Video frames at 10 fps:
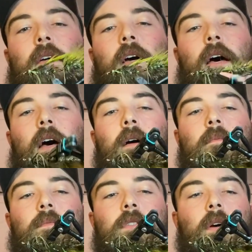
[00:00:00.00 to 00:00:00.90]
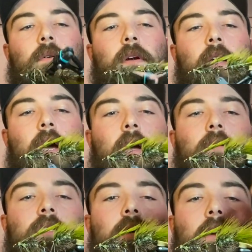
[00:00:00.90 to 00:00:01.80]
So yeah,
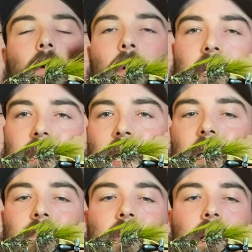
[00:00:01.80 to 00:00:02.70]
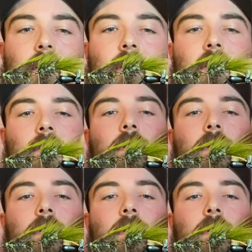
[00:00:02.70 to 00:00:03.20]
go watch Kelly's video too,